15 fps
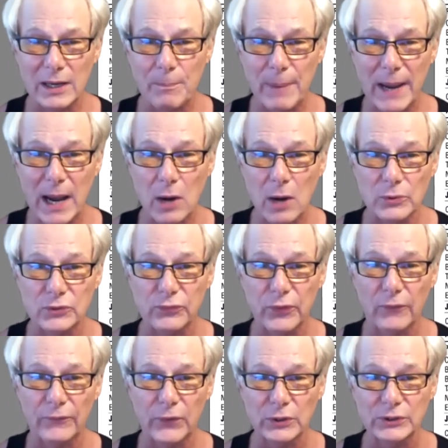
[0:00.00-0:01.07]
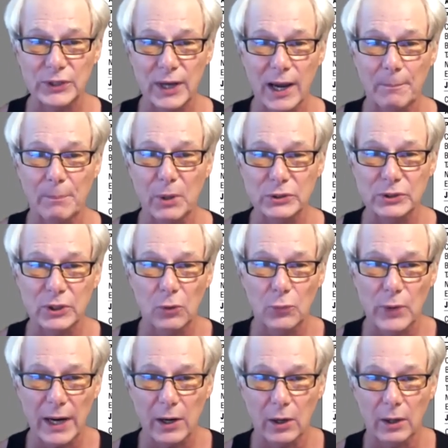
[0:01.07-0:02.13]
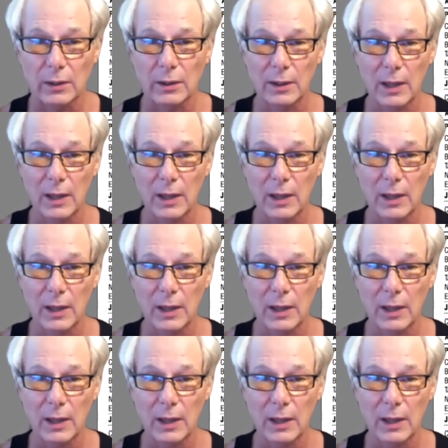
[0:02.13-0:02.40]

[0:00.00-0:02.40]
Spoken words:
pounds for the first time, personal record.